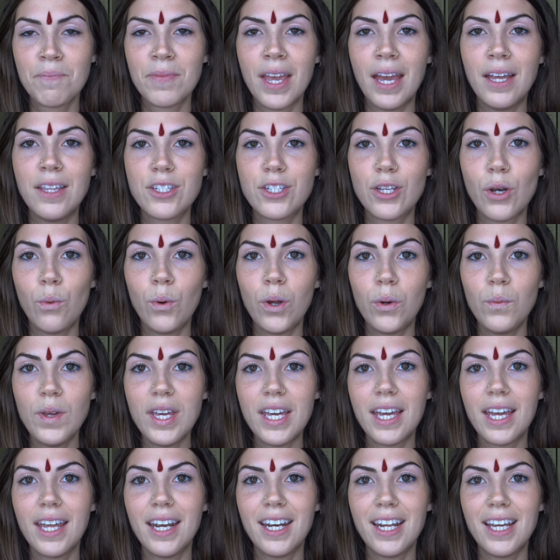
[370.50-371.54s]
And so when we
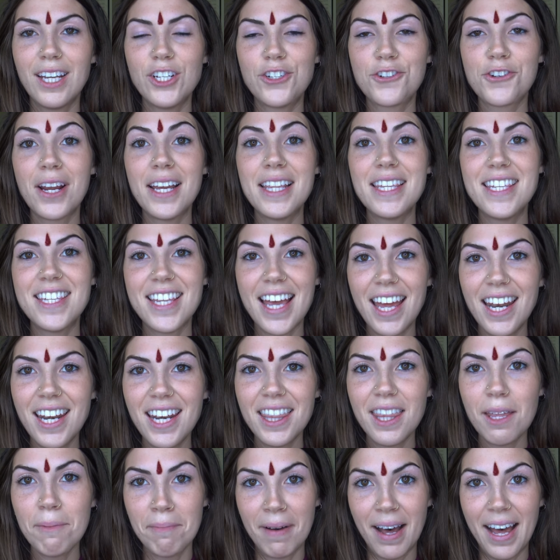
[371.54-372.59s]
can
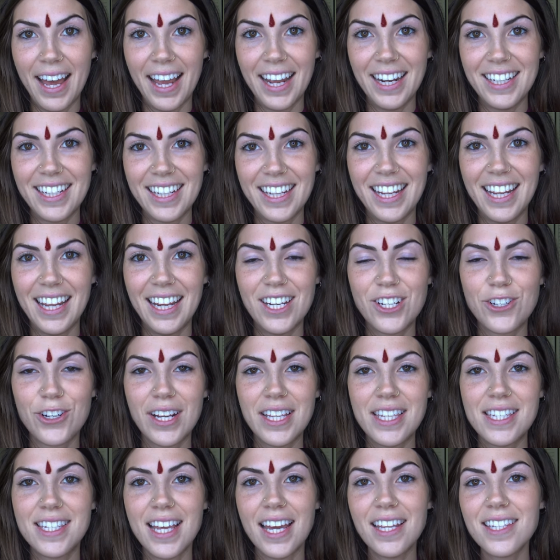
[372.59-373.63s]
transcend the mind and
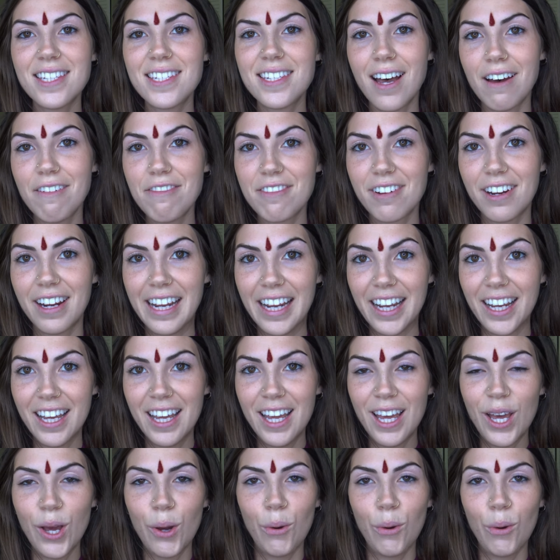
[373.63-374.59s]
transcend suffering,